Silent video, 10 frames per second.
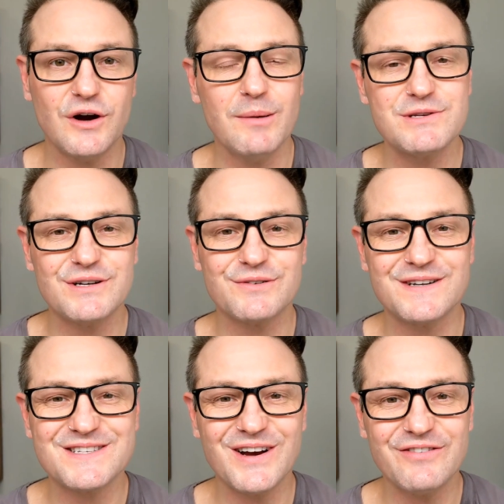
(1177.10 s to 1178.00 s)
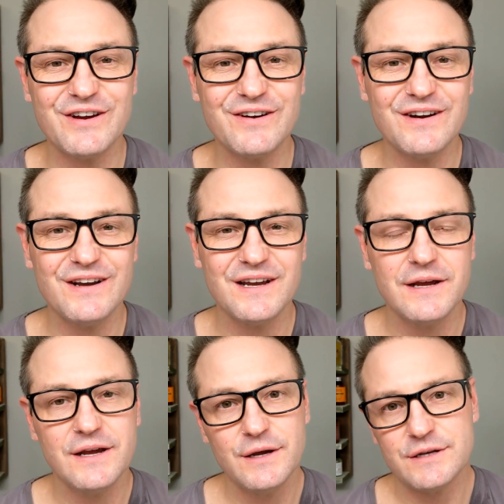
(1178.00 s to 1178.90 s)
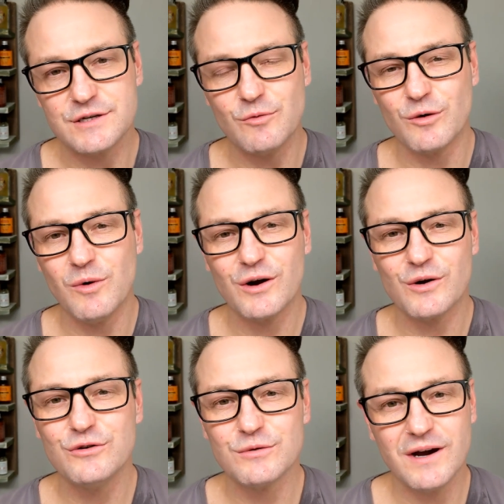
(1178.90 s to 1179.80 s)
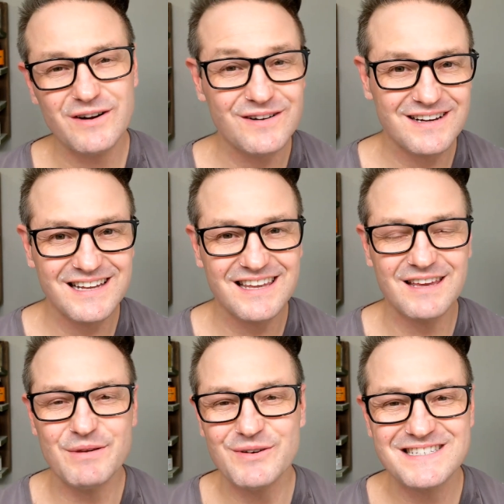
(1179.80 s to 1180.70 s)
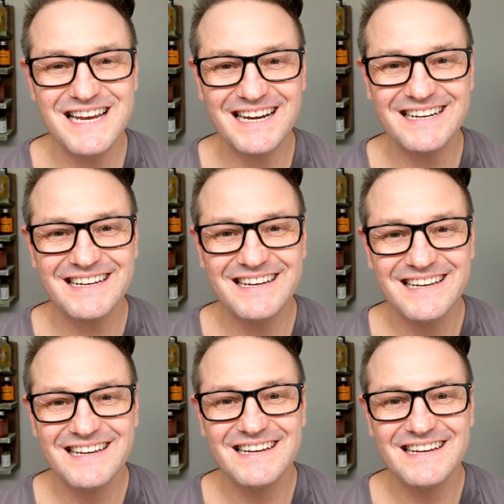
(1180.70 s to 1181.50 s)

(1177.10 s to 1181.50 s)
So I'm just going to rinse off here. So warm water, cool water. Give me one second.